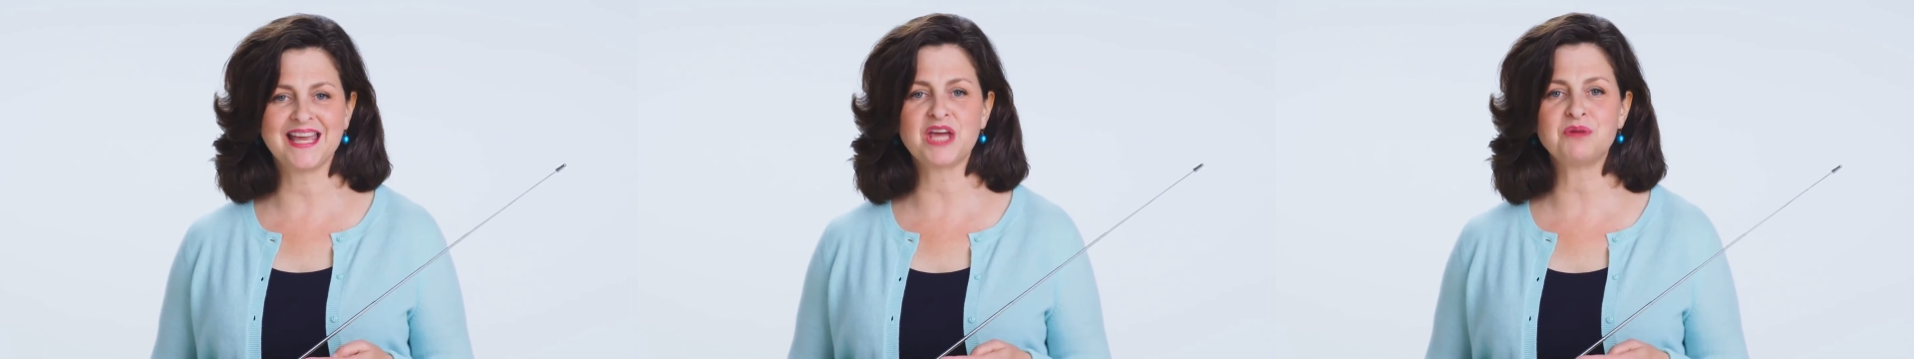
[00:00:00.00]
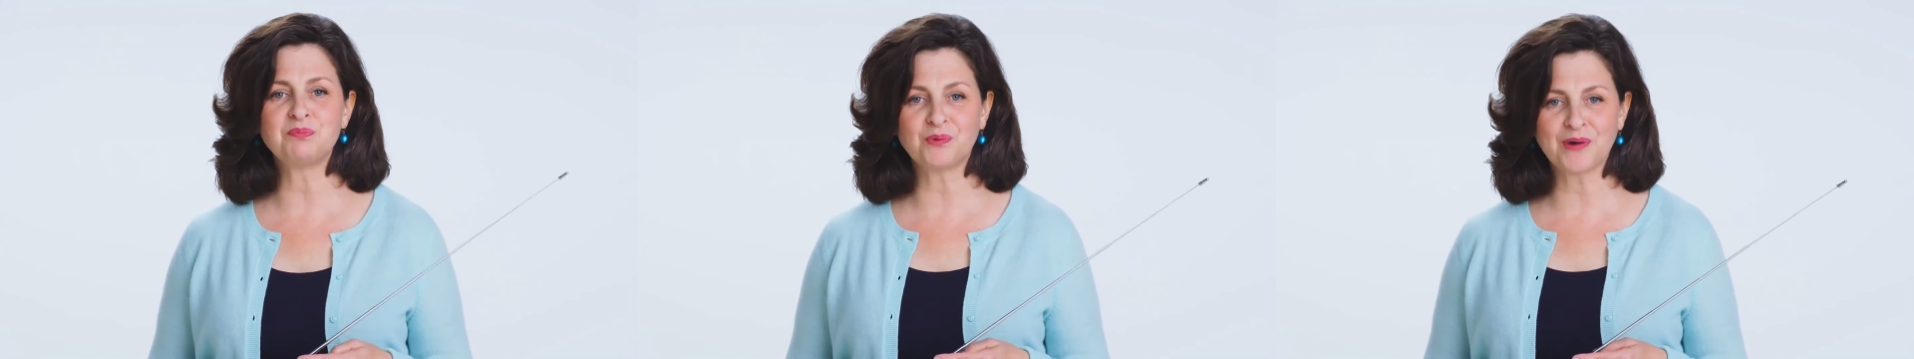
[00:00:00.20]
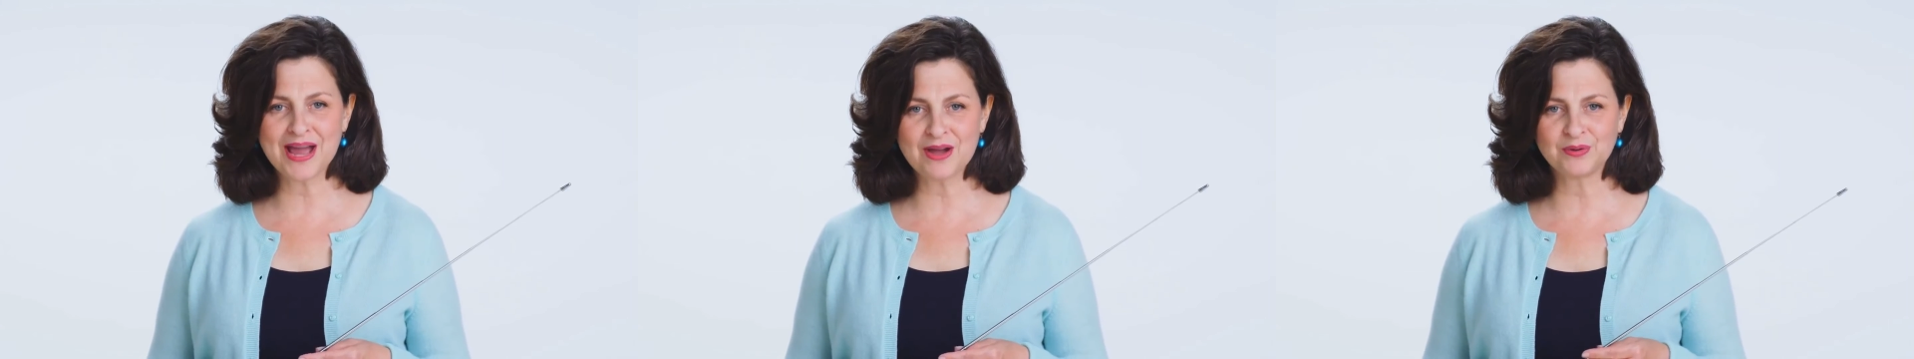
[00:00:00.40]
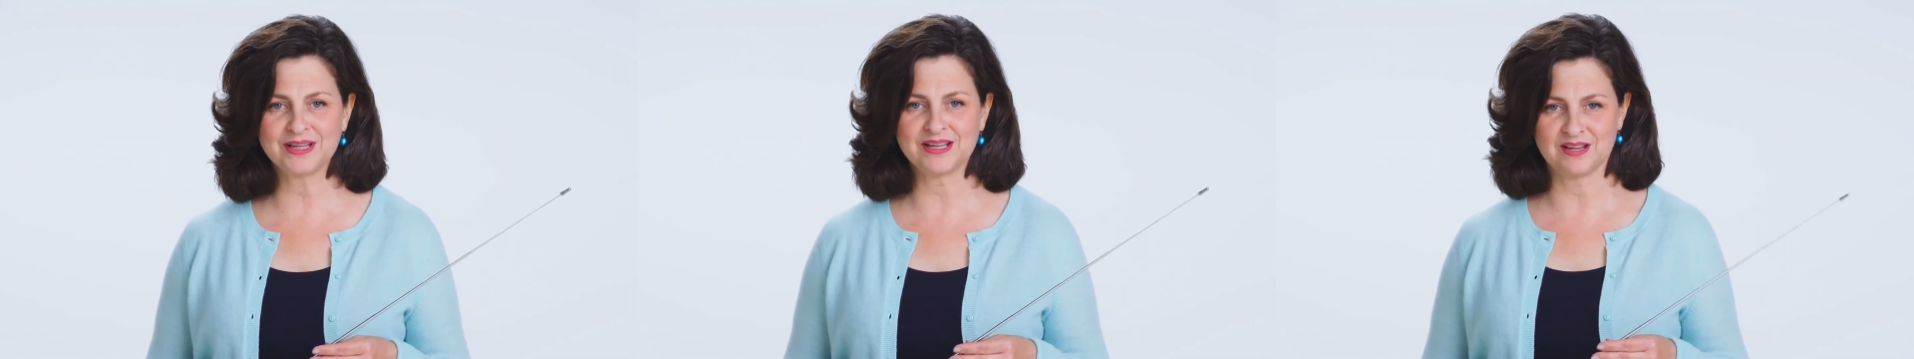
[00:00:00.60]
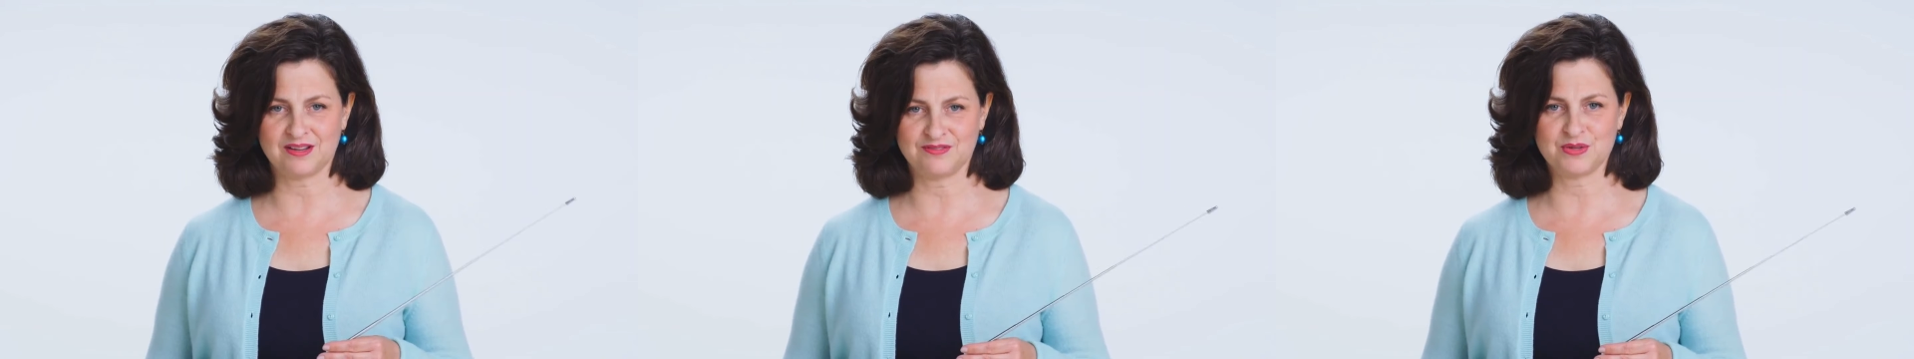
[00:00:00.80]
and
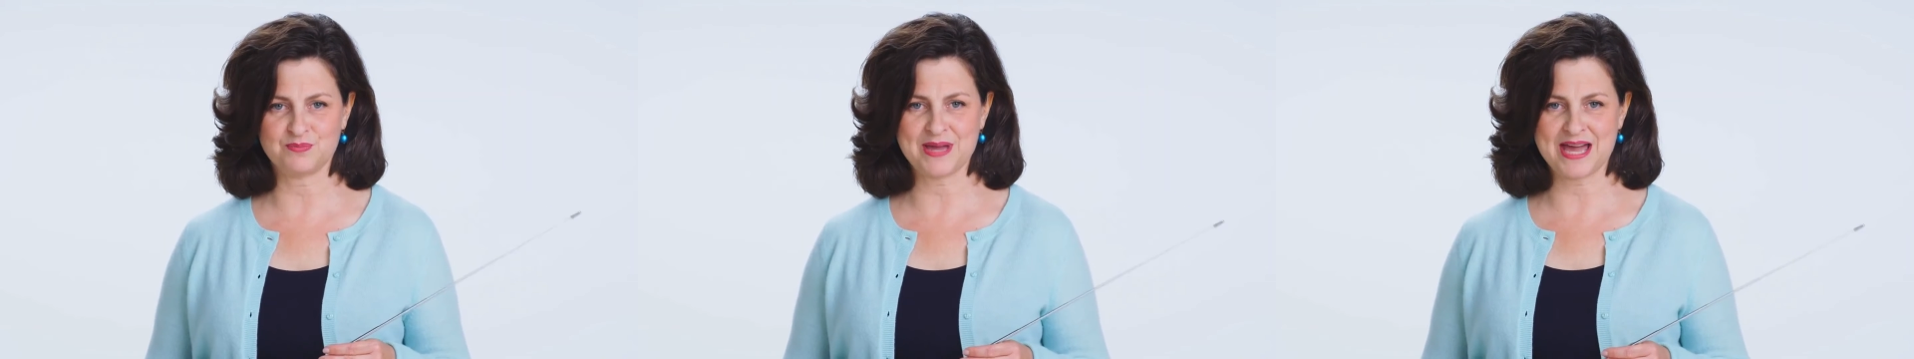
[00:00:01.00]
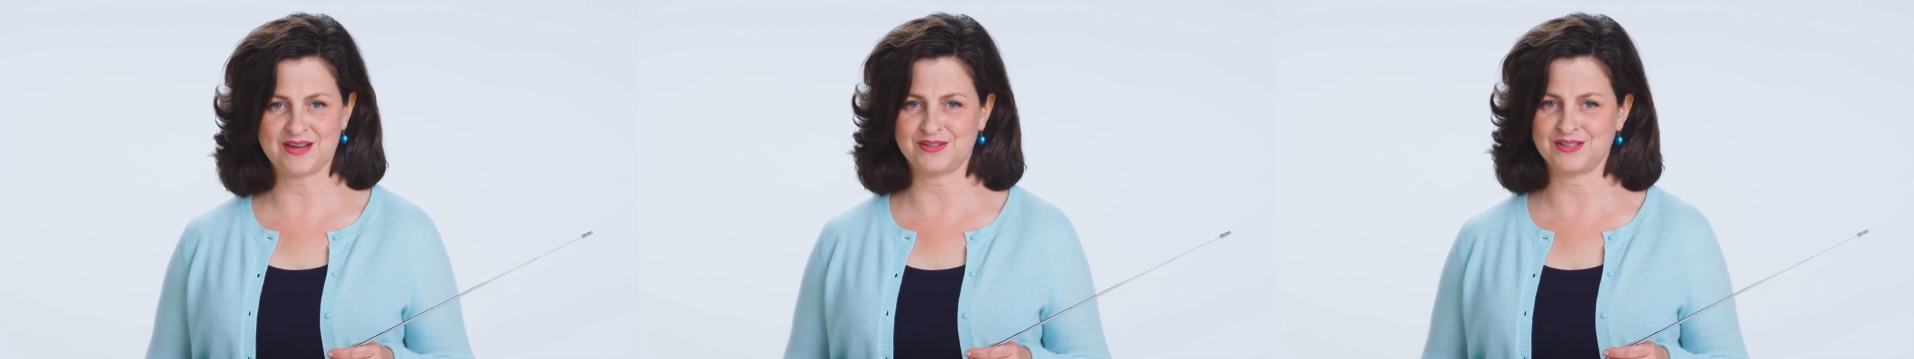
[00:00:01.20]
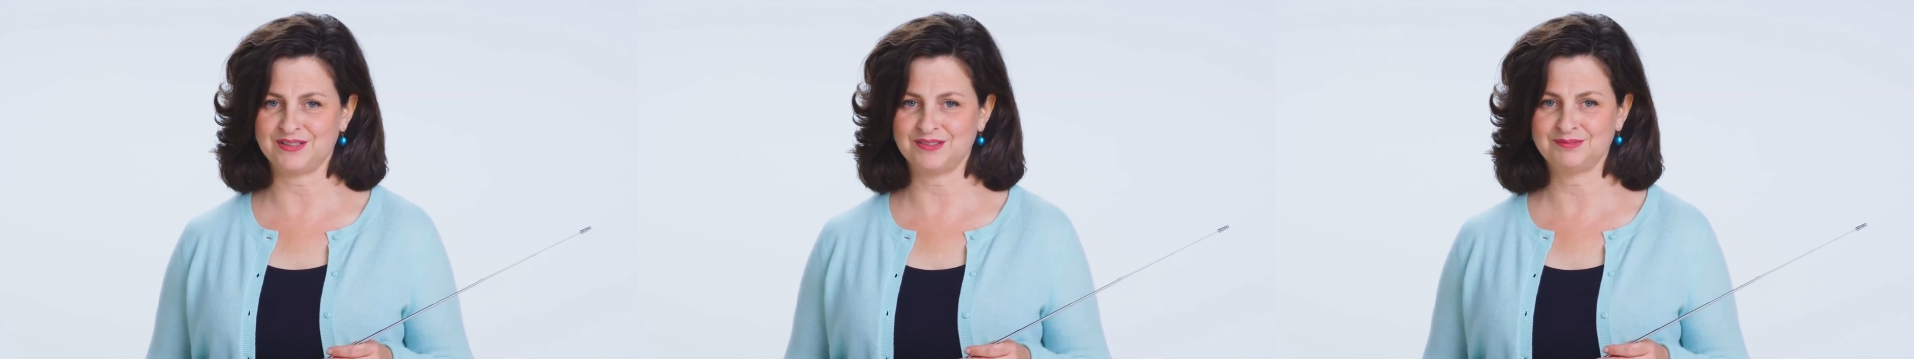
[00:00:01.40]
browning of the batter.